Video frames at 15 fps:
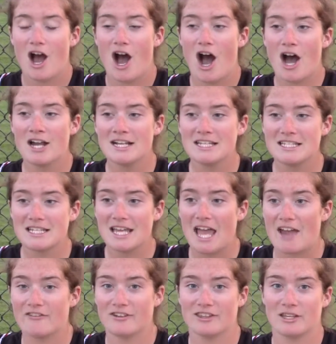Honestly,
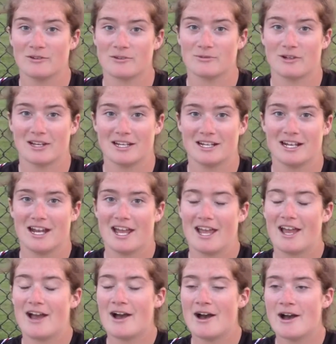everything was working
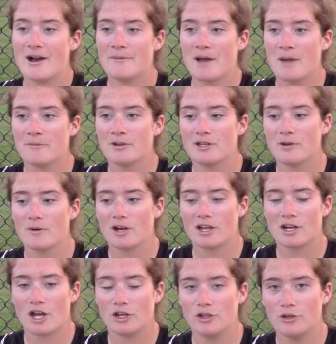tonight. I'm really
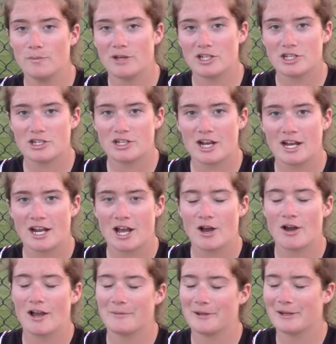working on new pitches right
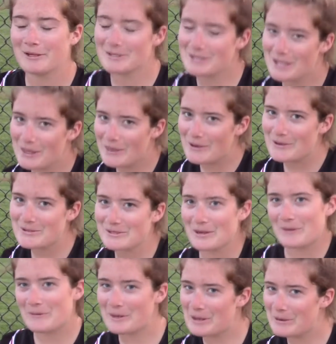now. I'm not going to say those because I
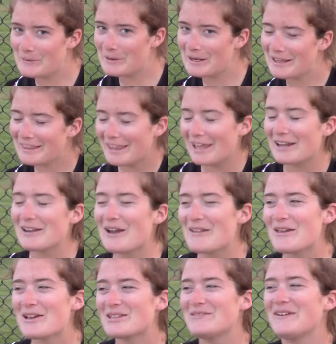don't want anyone to like know
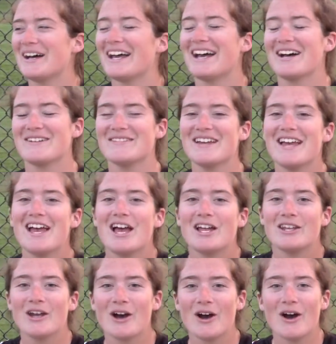those. But,
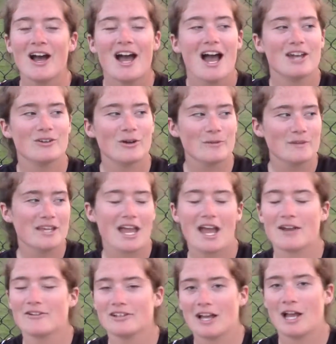no, normally
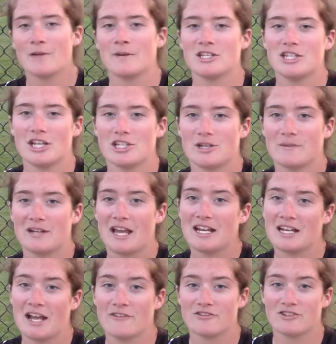I rely on my changeup, and I
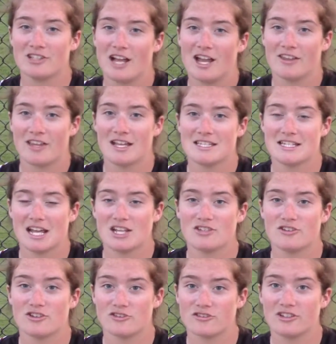didn't have to rely on that tonight,
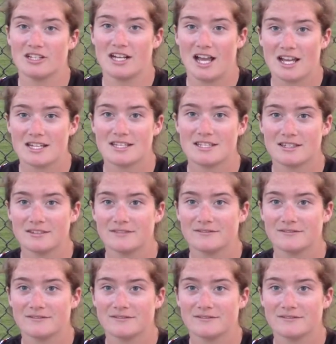so it was really nice.